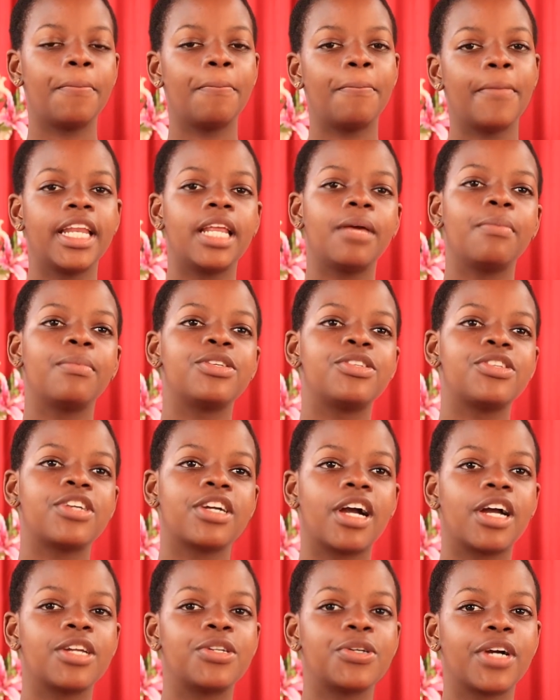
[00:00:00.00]
My name is
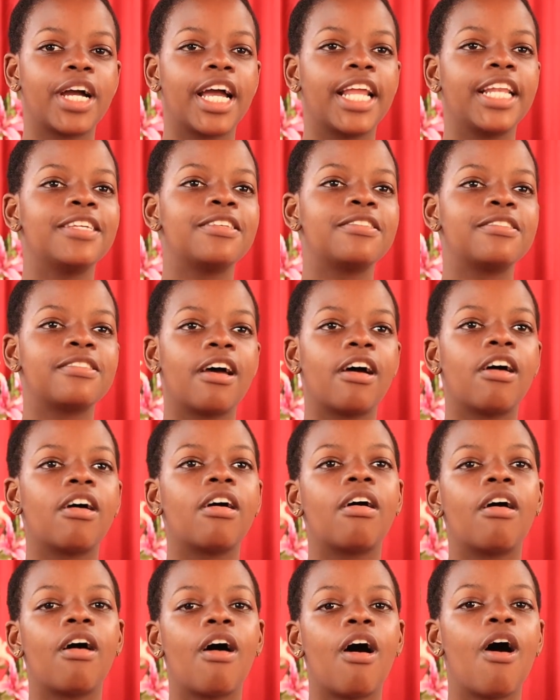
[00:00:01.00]
Nyakato Kalista.
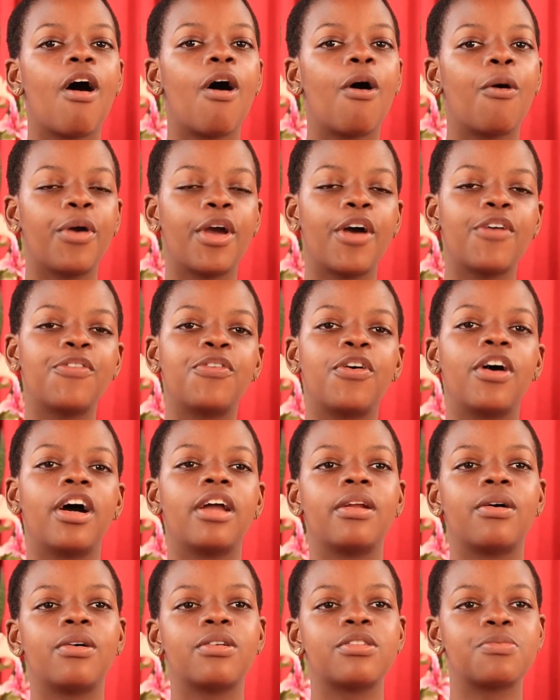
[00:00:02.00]
We have four
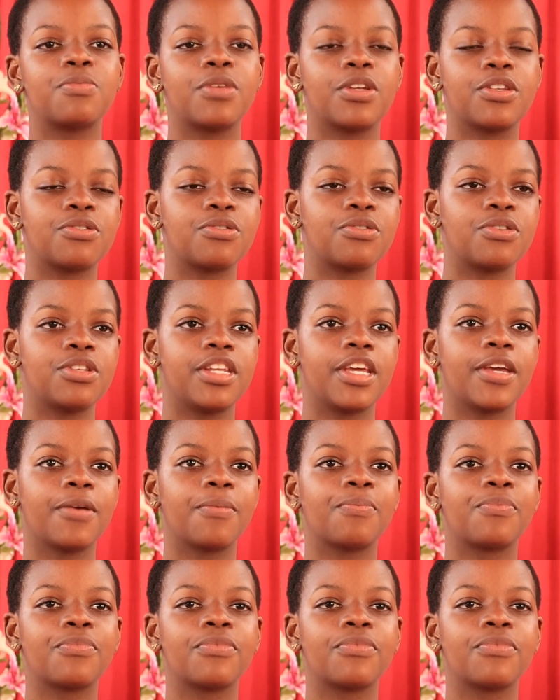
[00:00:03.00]
announcements today.